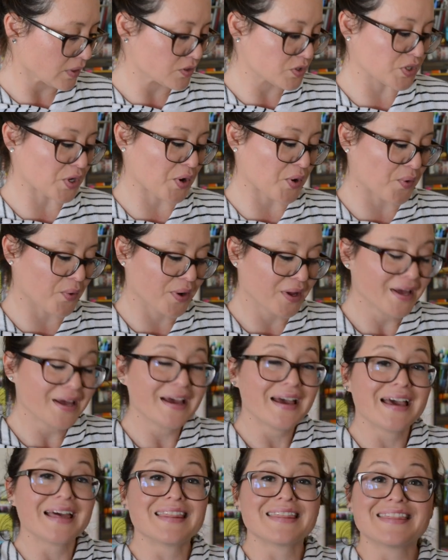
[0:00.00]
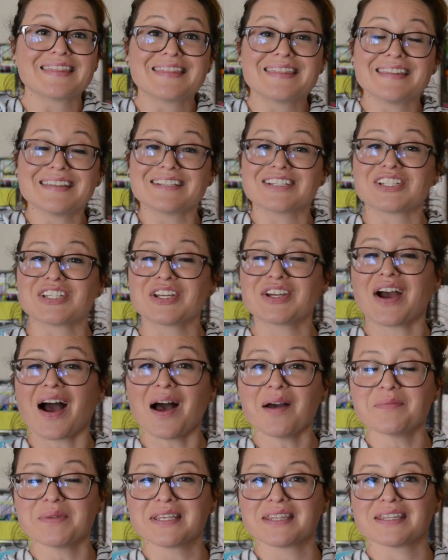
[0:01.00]
So, she
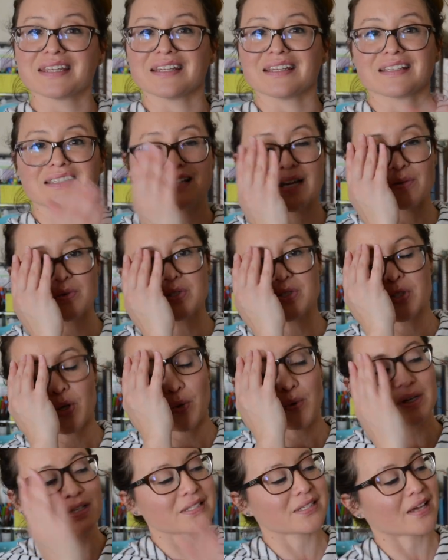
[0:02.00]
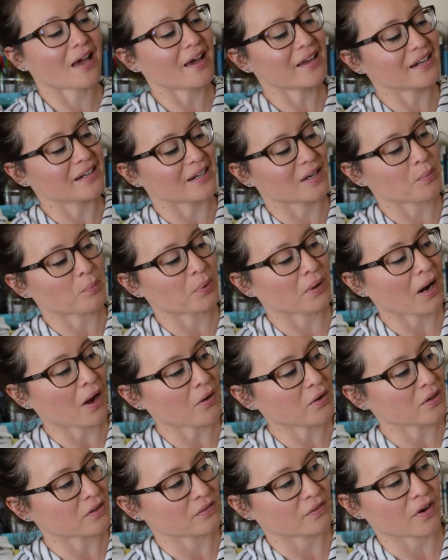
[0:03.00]
got me these. I was so excited and
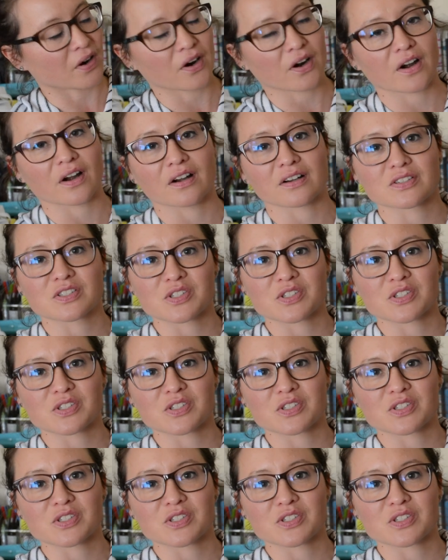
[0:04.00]
proud of her.